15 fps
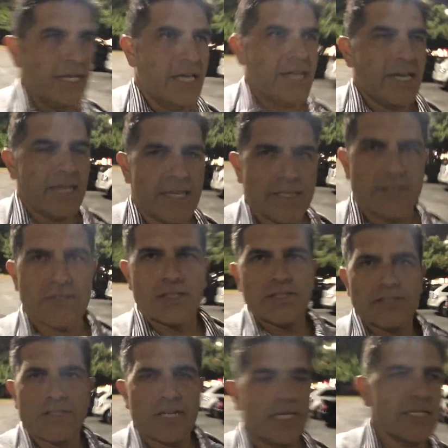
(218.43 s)
And this is a
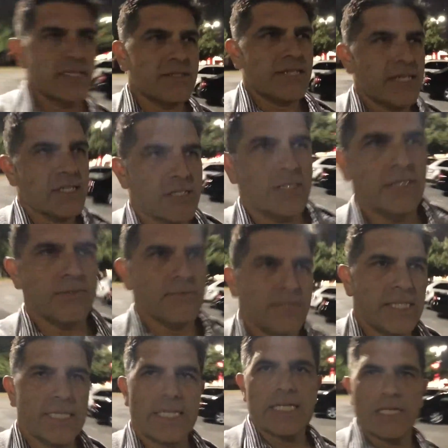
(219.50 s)
good sign because actually
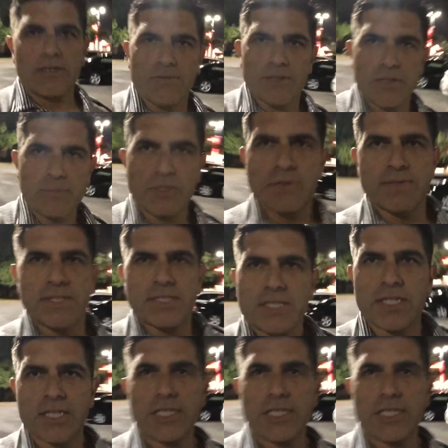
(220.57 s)
we need to get going to the movies.